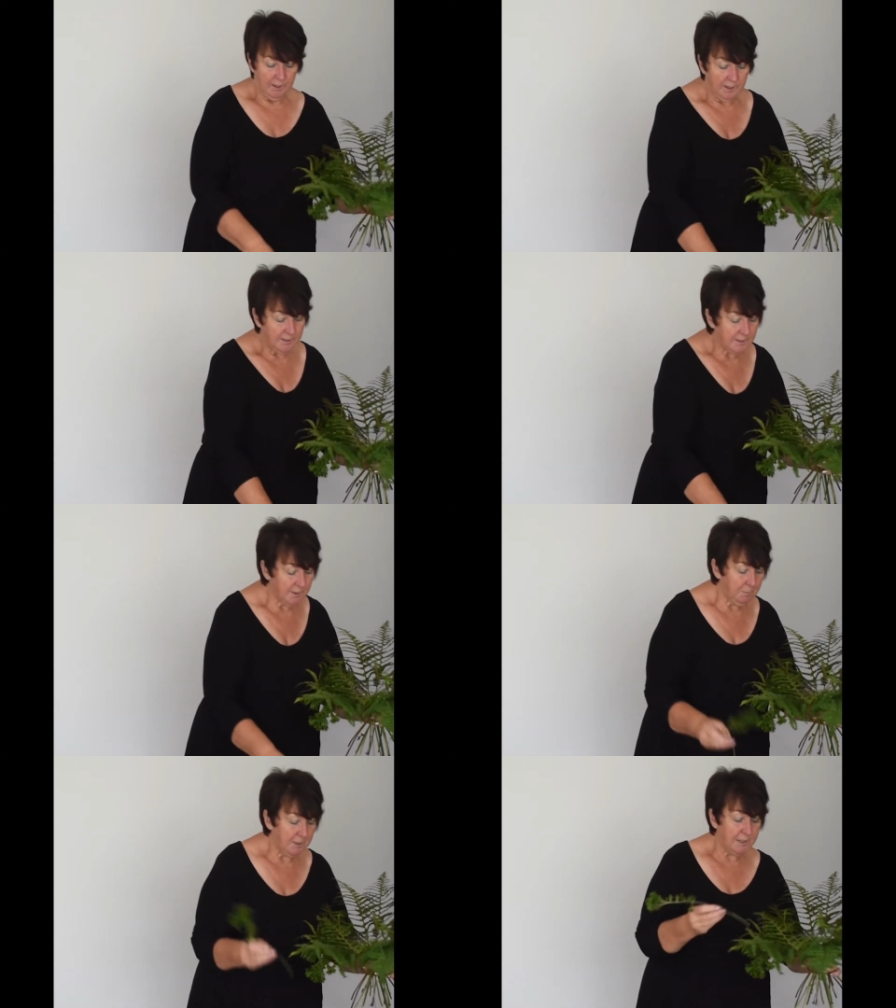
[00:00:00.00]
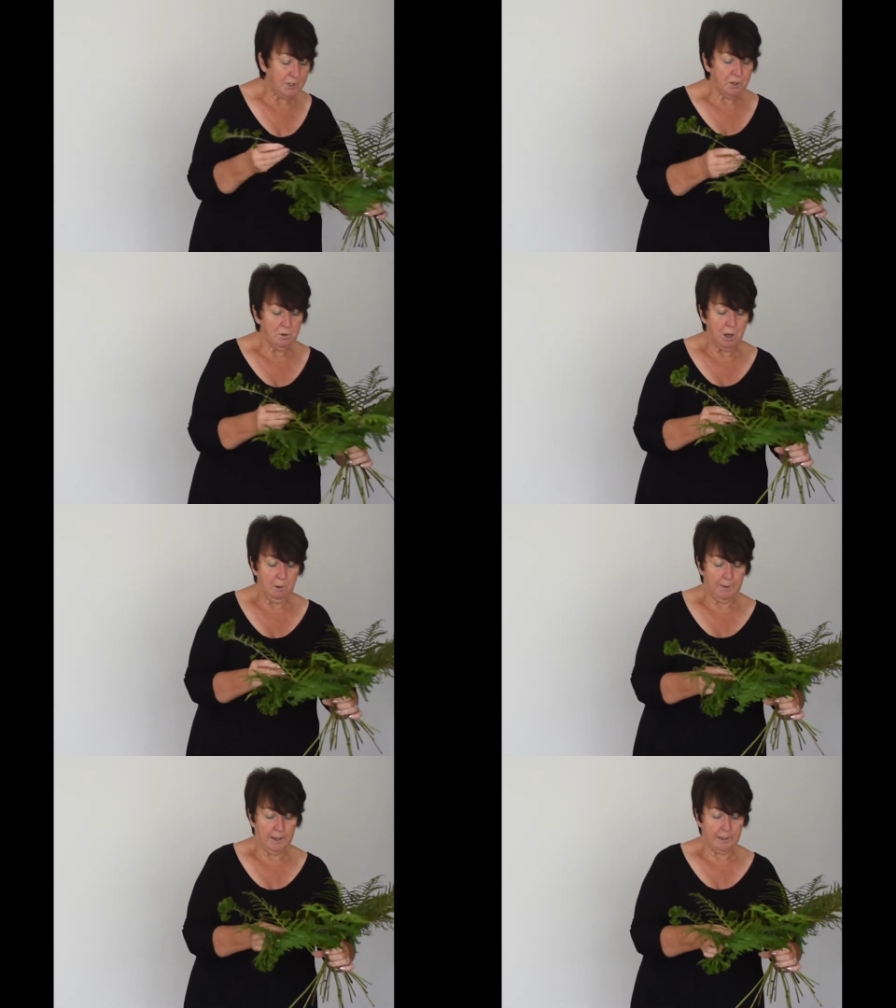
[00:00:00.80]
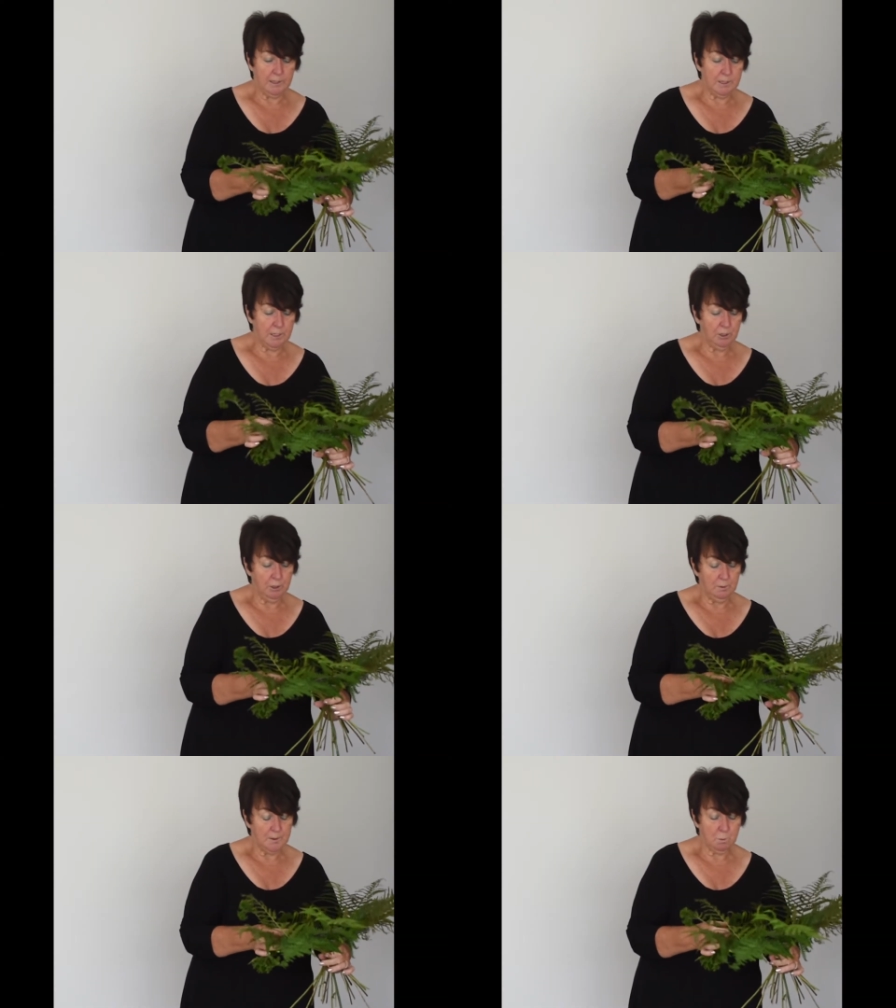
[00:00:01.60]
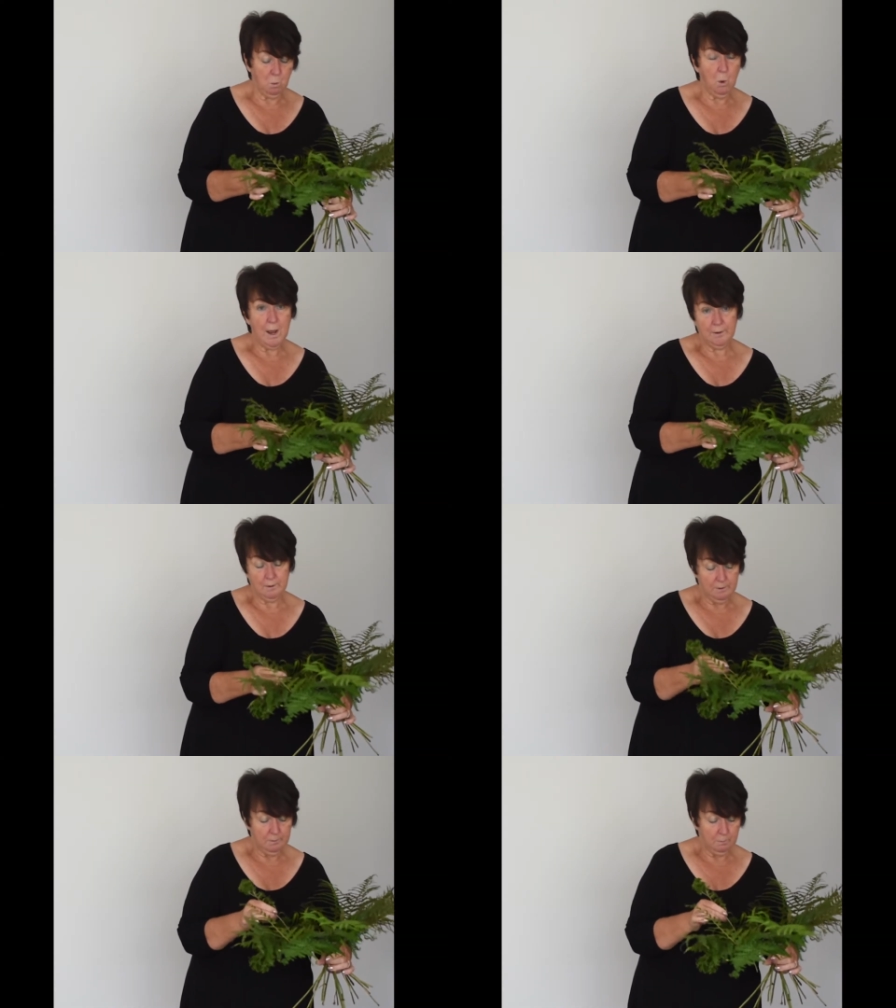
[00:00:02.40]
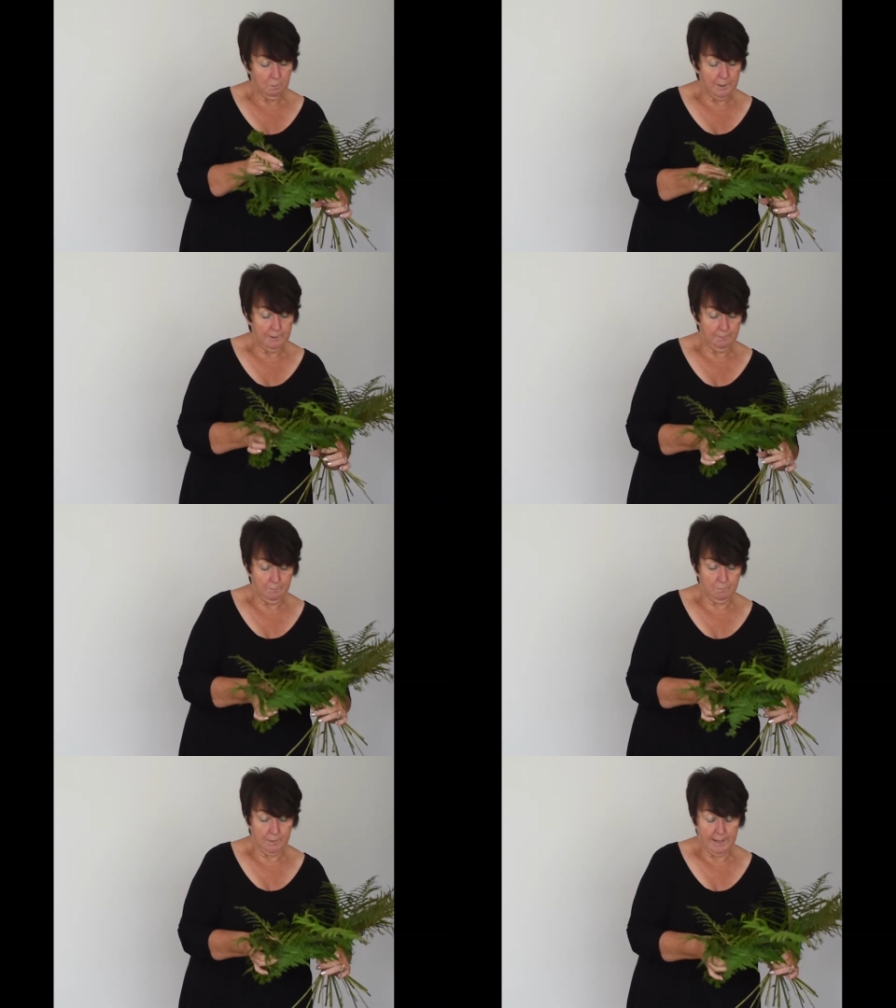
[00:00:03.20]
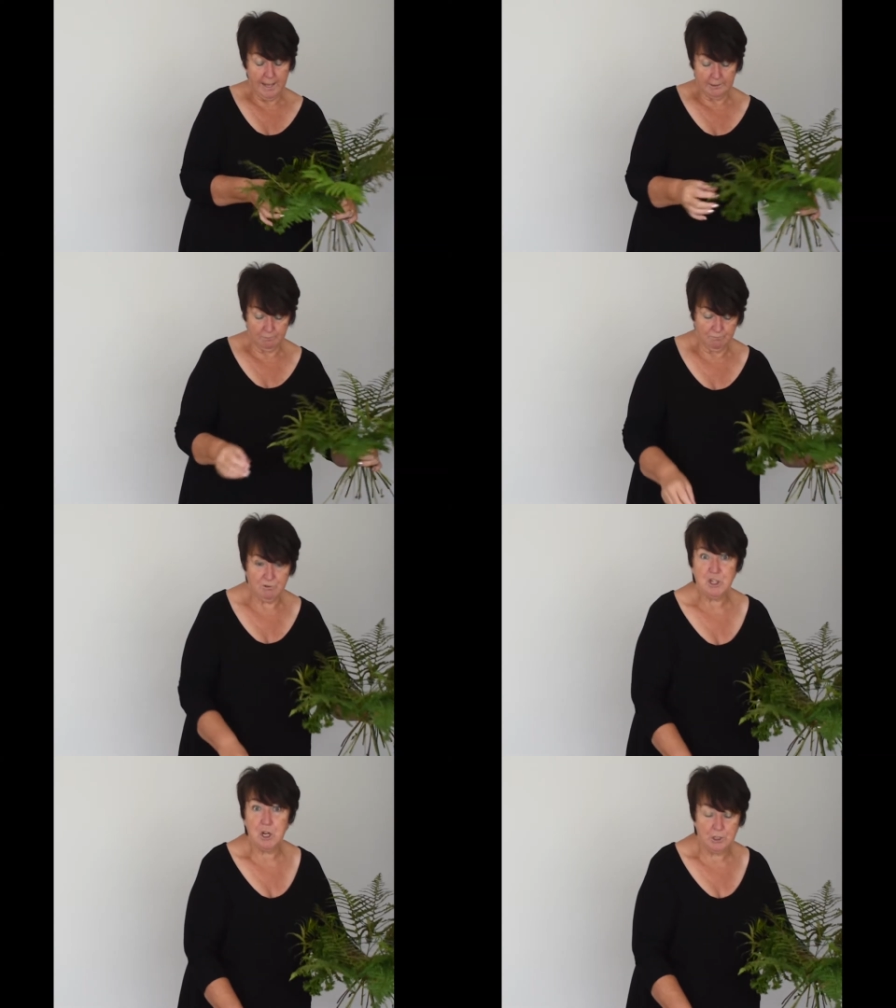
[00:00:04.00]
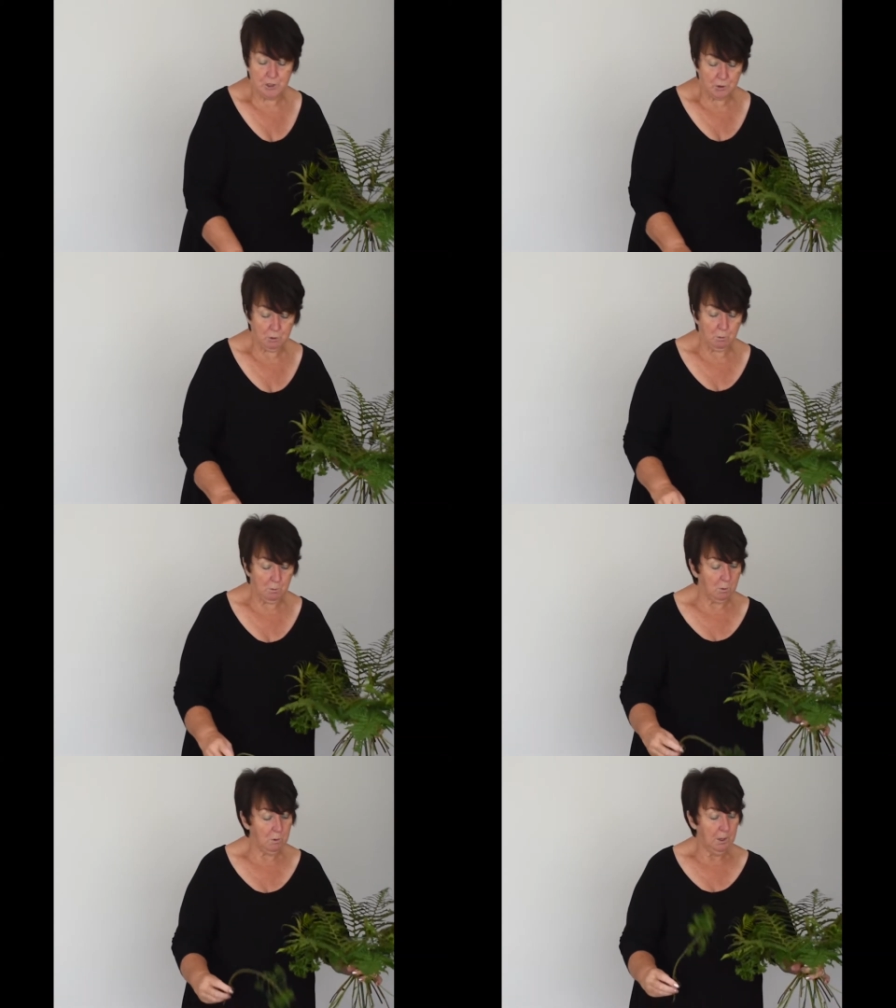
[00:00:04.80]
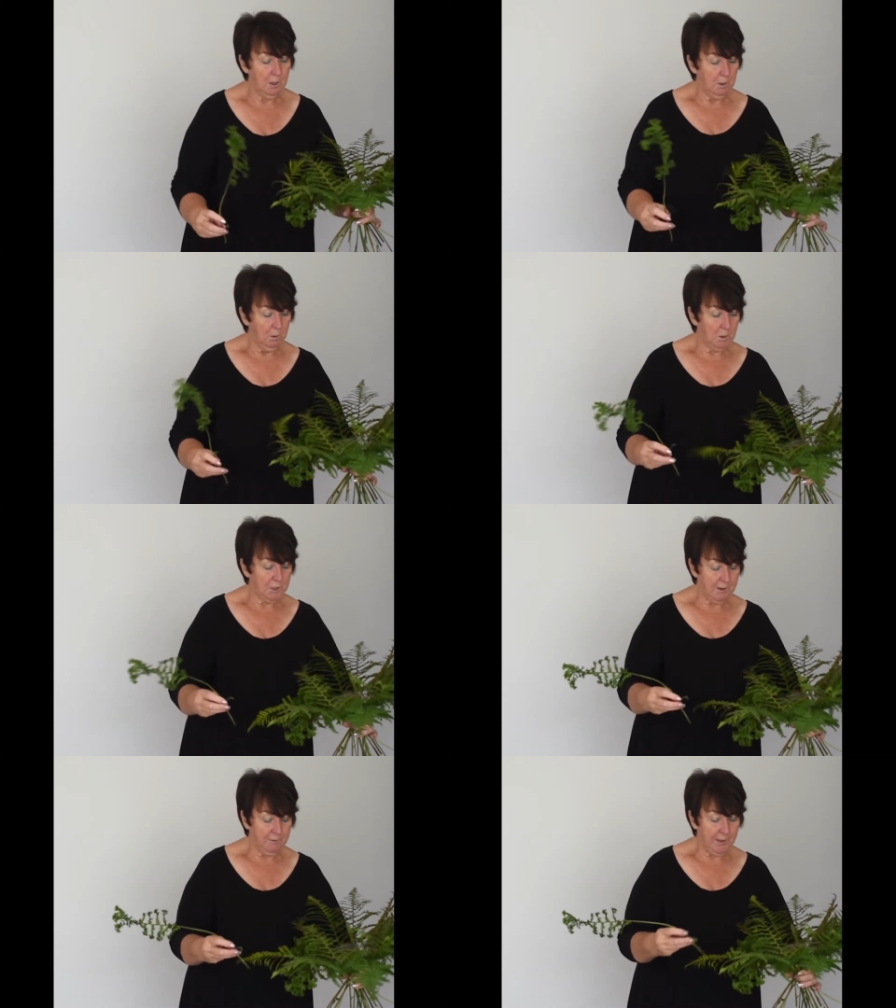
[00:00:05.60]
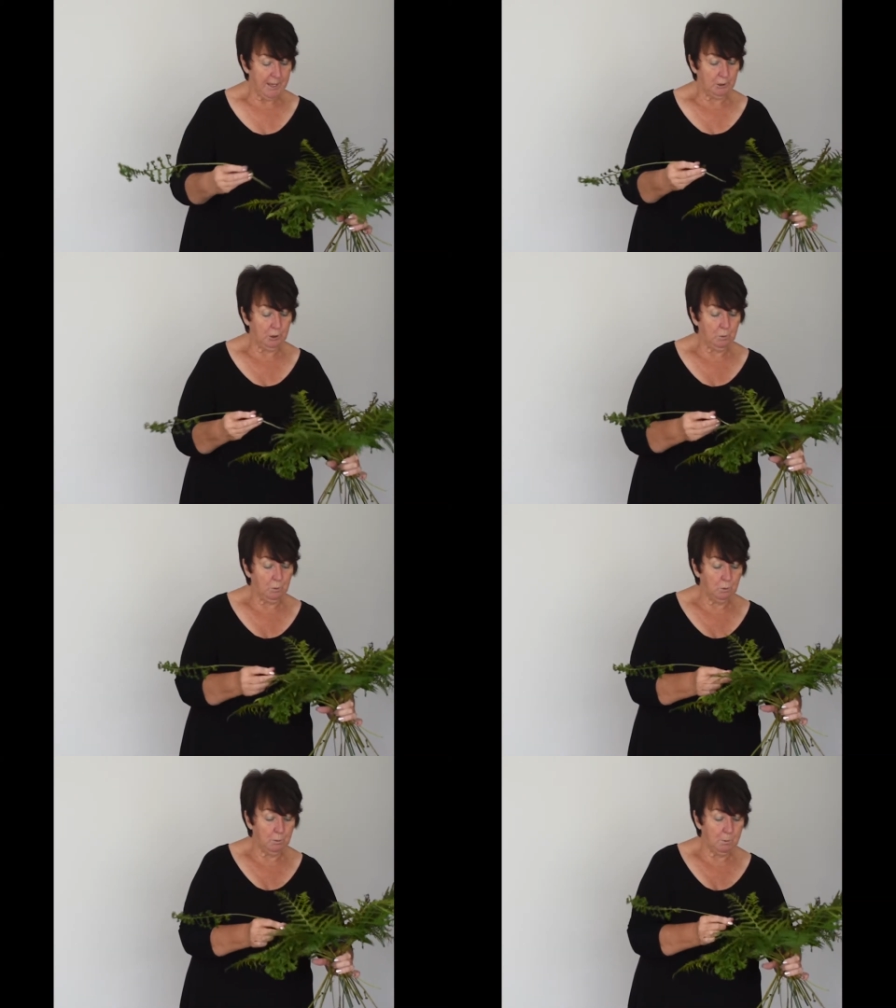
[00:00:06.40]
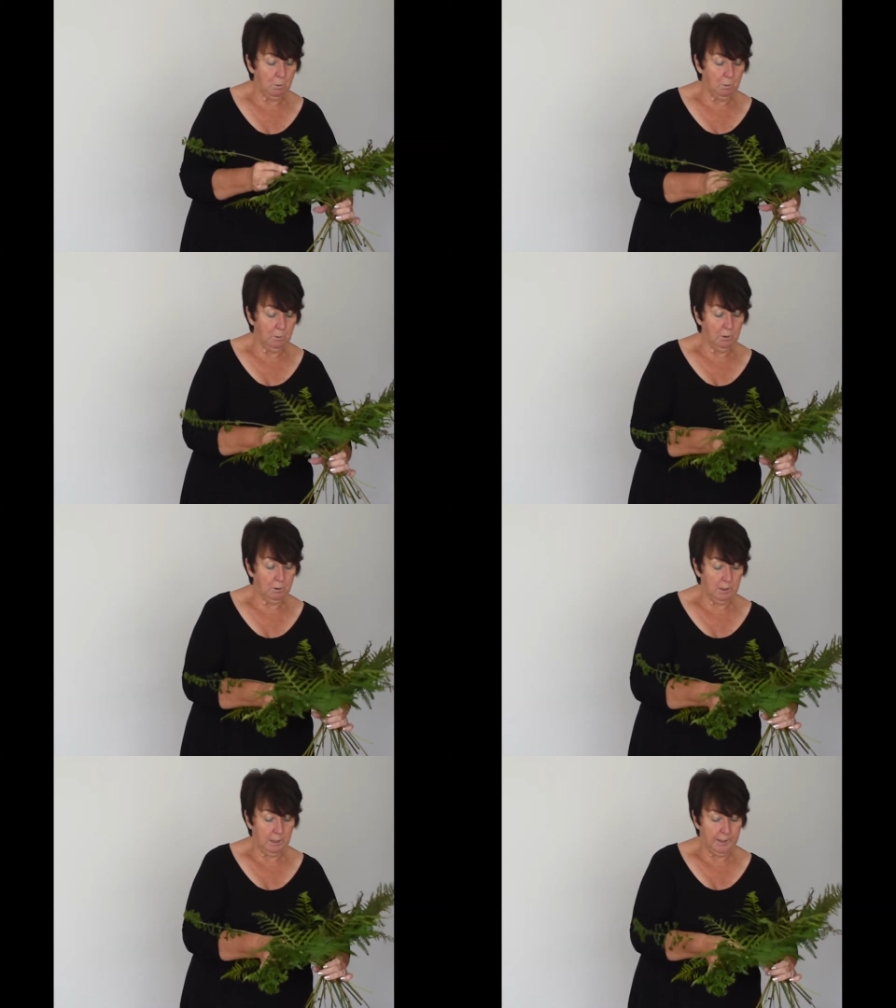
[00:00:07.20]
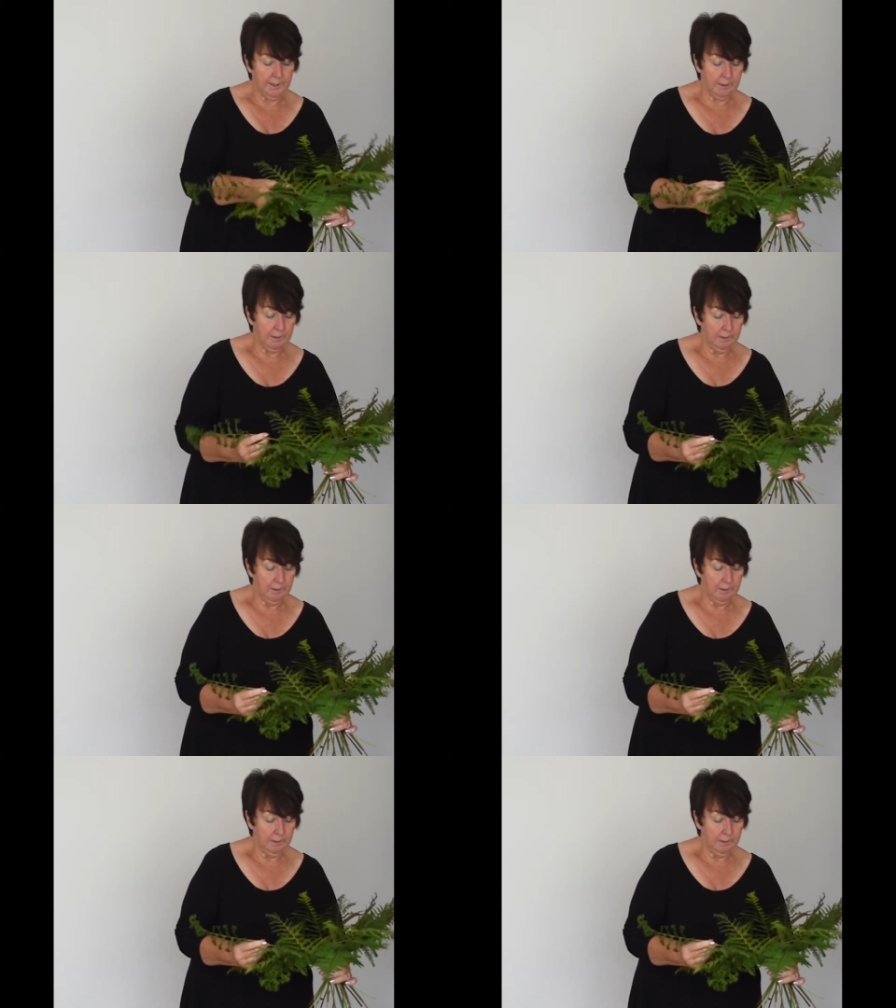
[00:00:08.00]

And in some ways I do hope that continues when we can return to normal, whatever that new normal will look like.